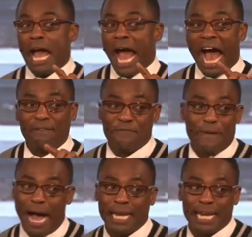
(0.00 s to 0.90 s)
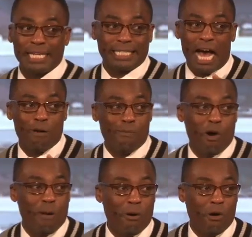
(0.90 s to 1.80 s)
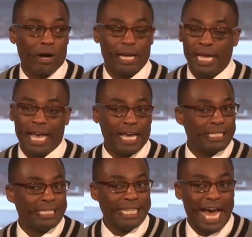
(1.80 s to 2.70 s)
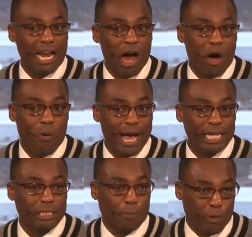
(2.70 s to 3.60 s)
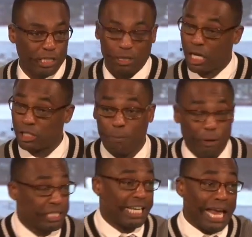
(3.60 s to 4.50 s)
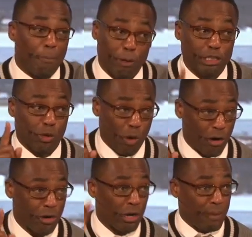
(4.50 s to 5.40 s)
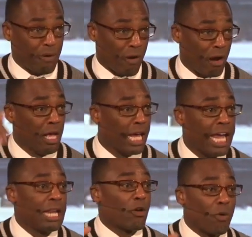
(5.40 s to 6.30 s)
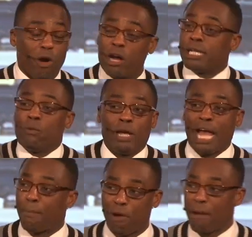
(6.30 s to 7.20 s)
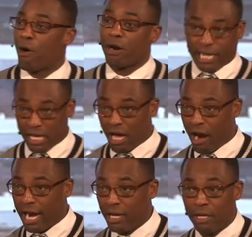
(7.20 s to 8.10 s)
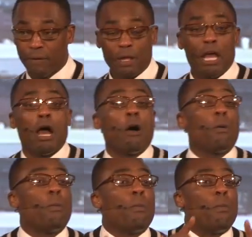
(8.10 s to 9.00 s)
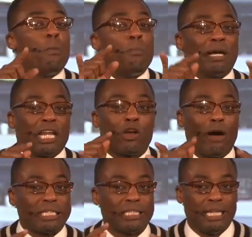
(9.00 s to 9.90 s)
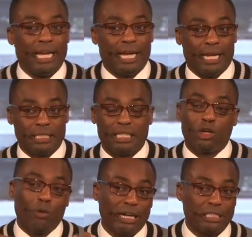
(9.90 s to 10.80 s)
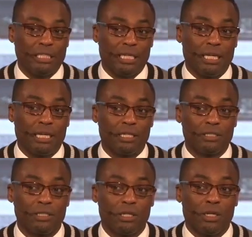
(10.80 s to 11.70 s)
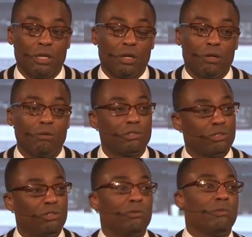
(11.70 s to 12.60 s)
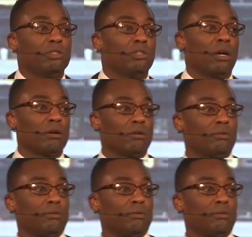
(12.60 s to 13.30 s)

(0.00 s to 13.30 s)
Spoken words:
I'm finding this out more and more. It's not always the preacher, because the preacher got to preach the word. Don't get me wrong. He ain't on the word, then we got a problem altogether, all right? But the question is, what you do with what you heard?